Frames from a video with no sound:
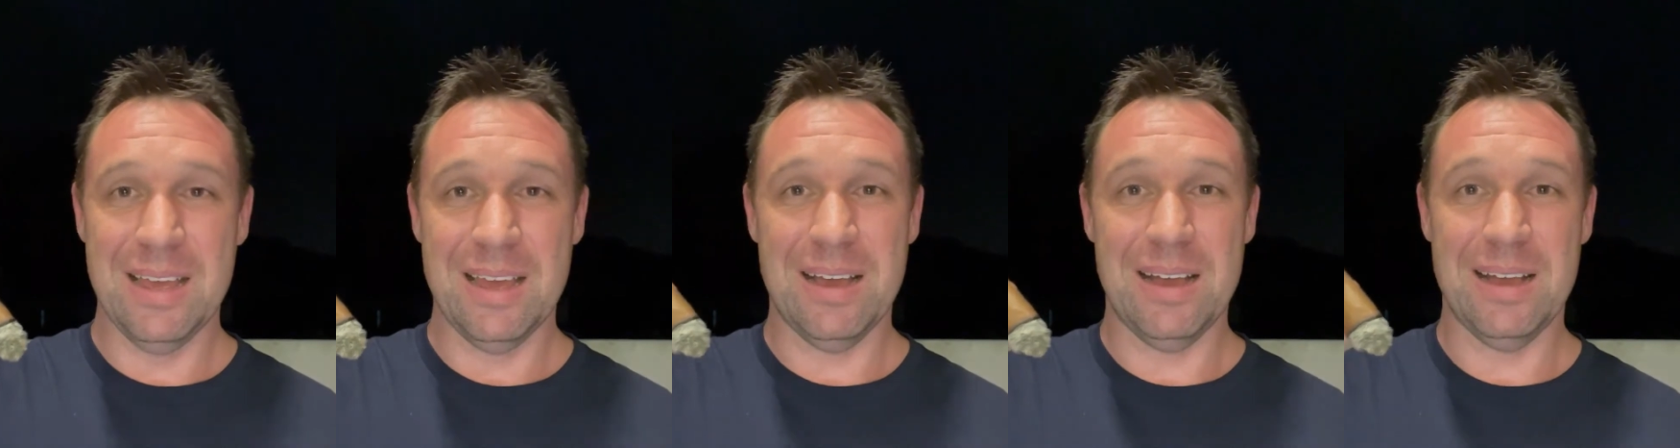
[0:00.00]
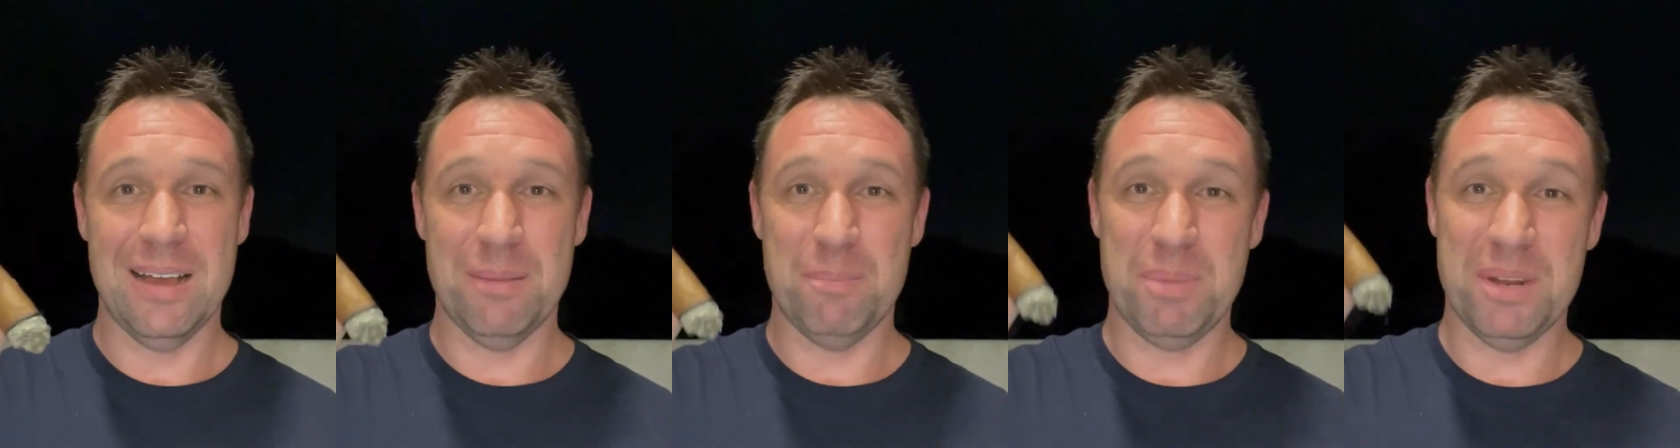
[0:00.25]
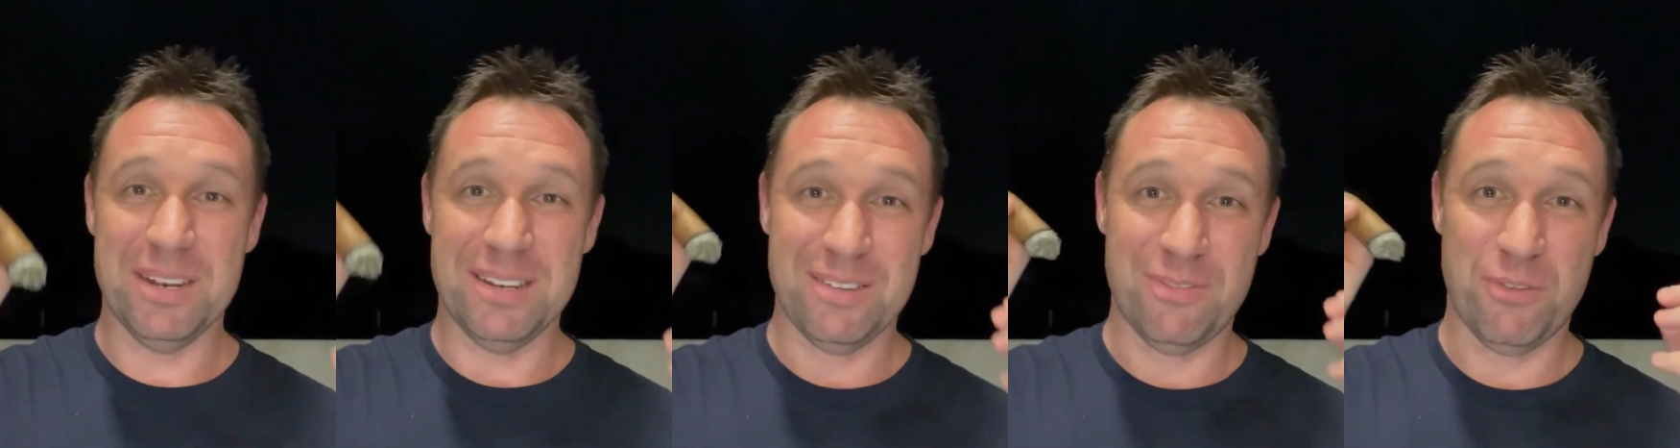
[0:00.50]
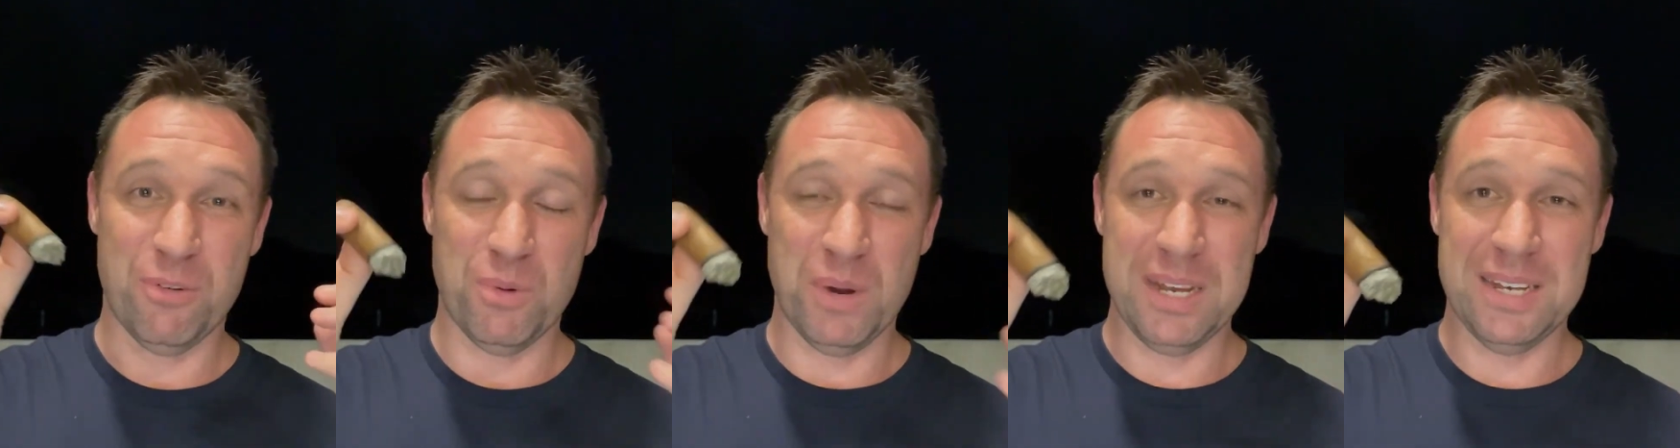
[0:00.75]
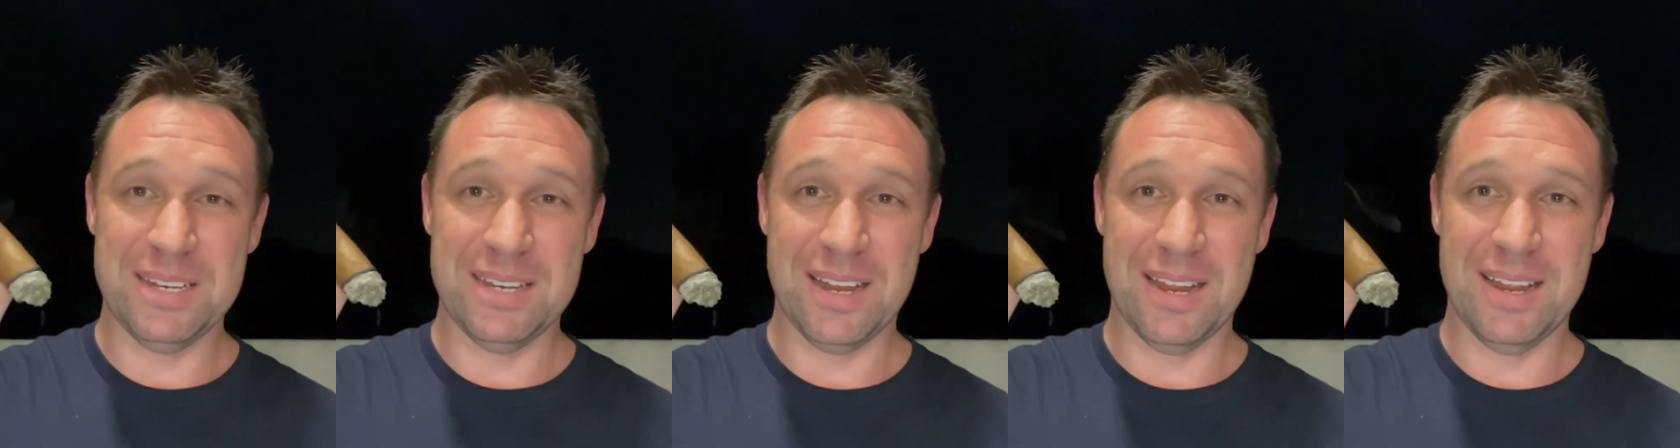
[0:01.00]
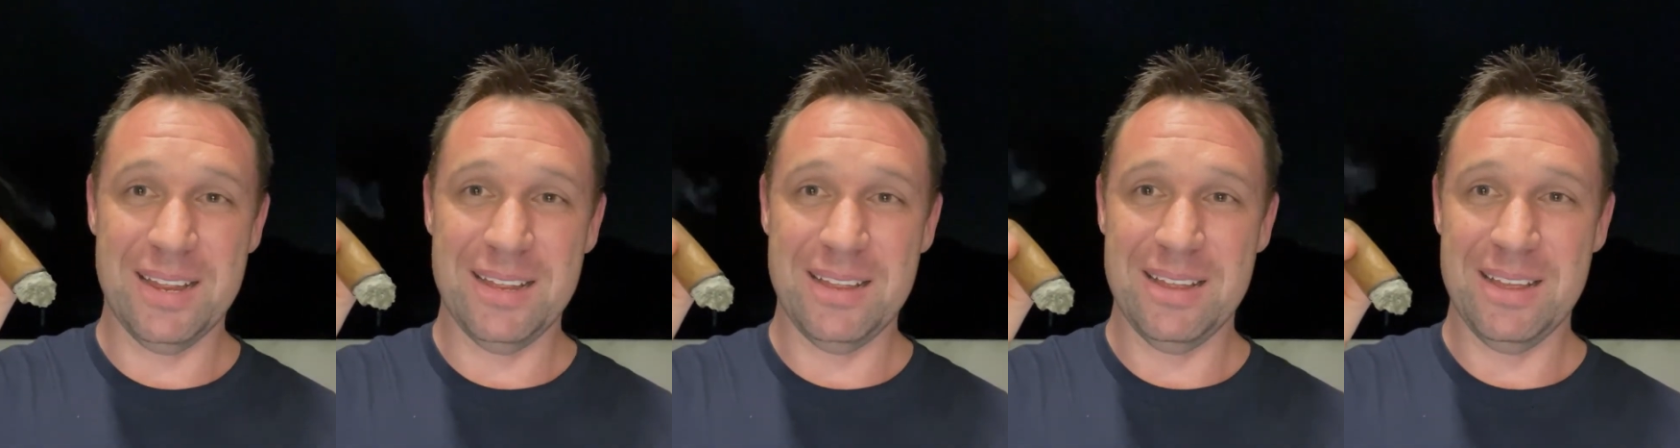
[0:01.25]
but it's
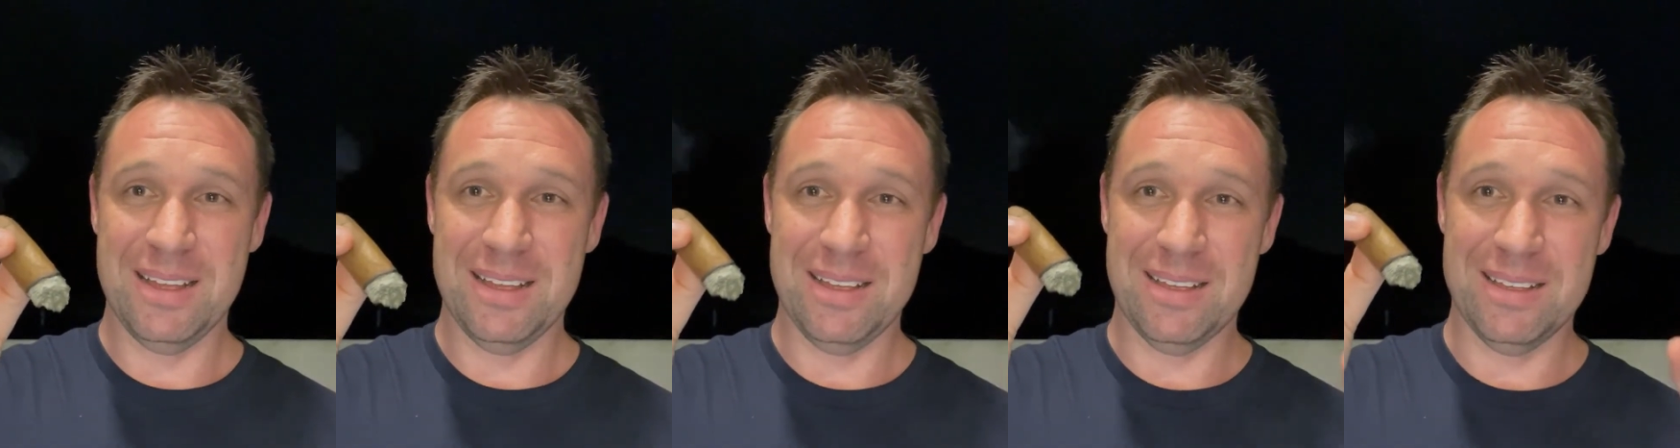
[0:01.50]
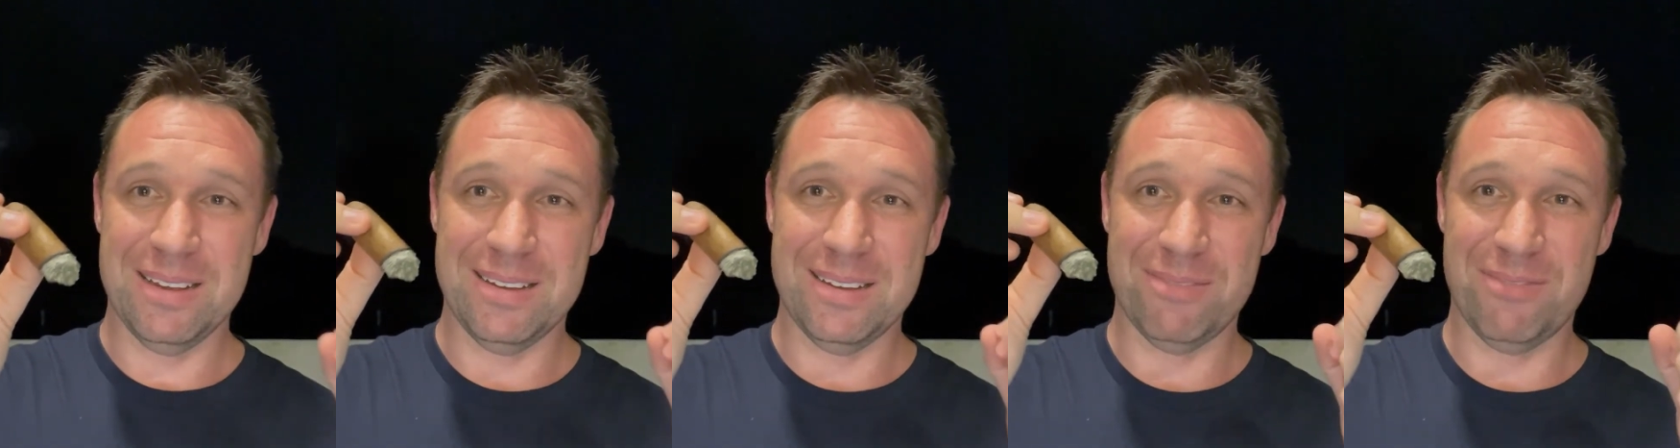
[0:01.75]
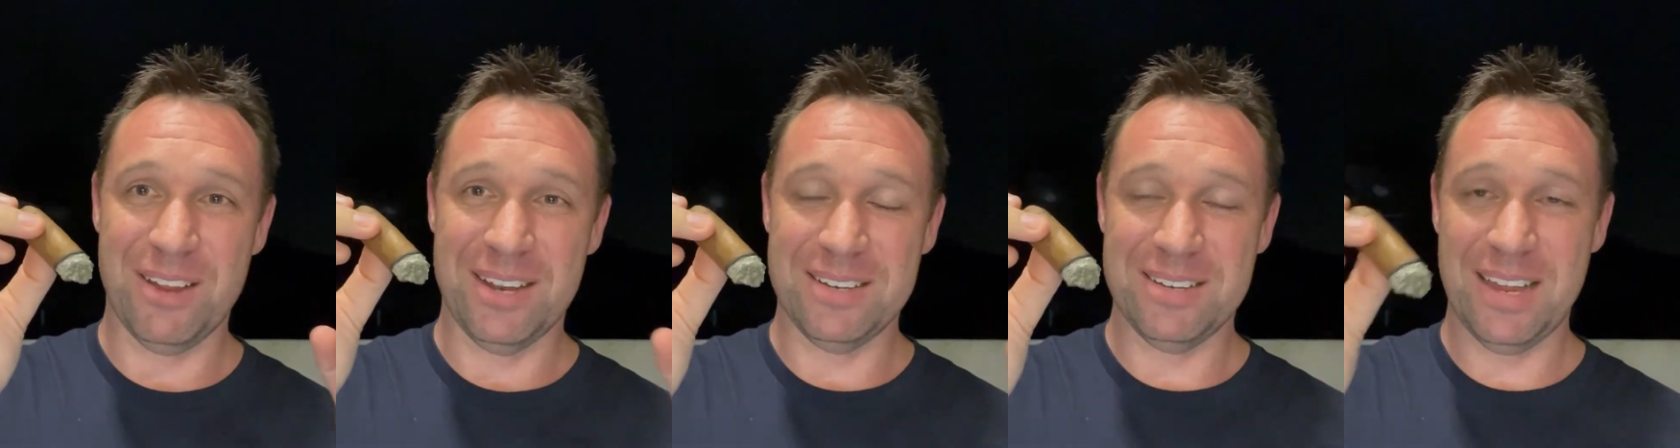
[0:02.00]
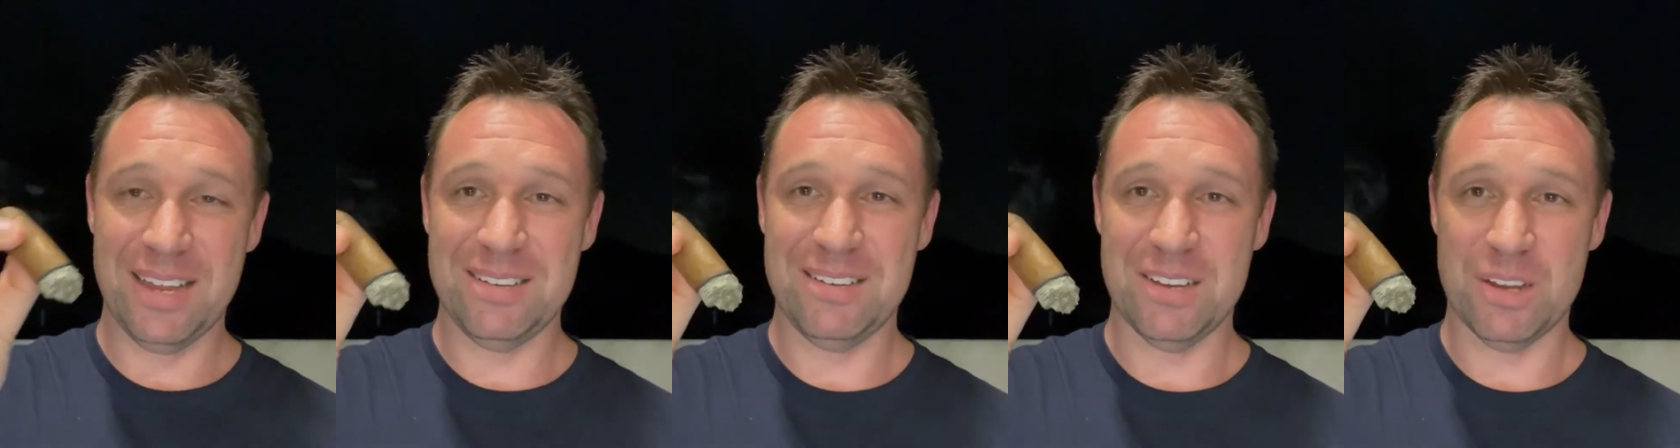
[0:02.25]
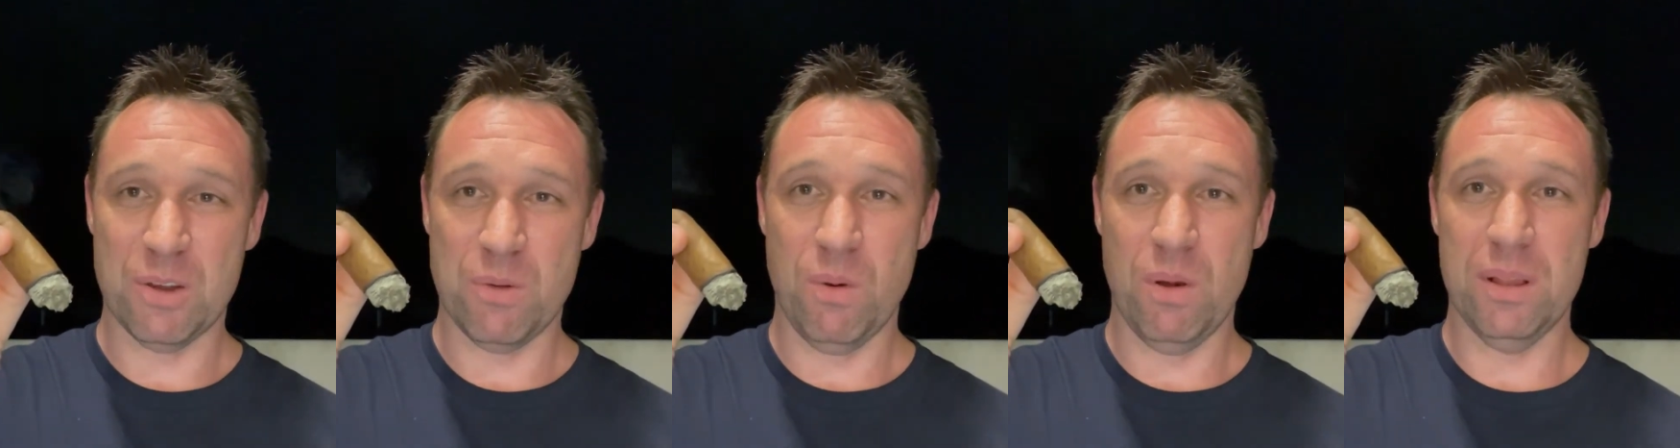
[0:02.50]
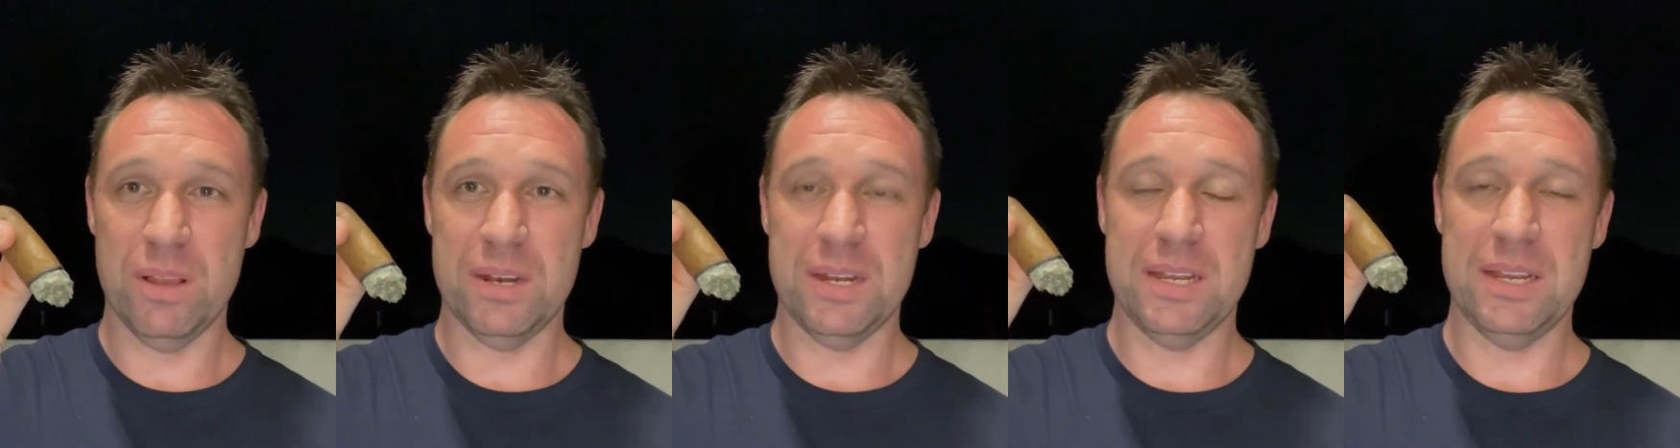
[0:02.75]
Fuente. It's fantastic
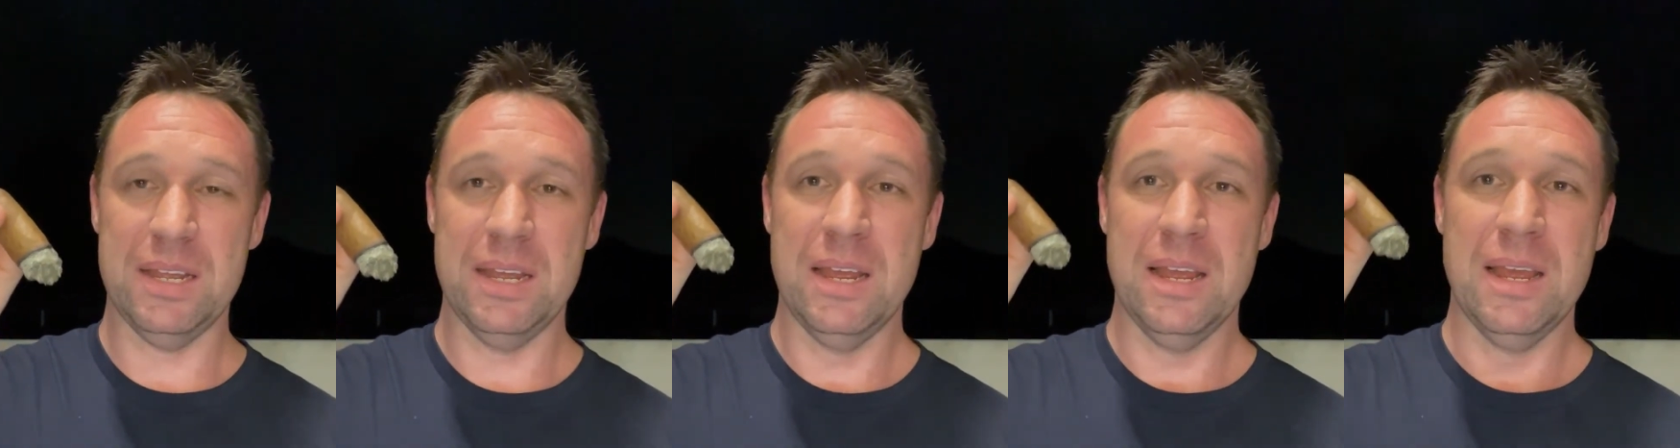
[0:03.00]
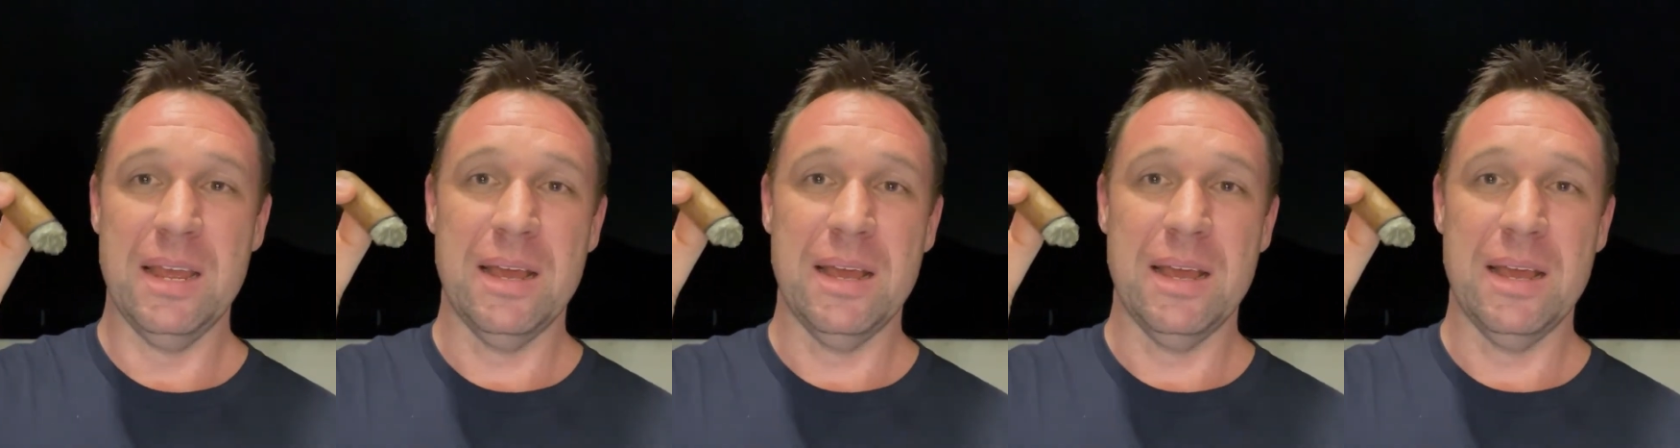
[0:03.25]
quality.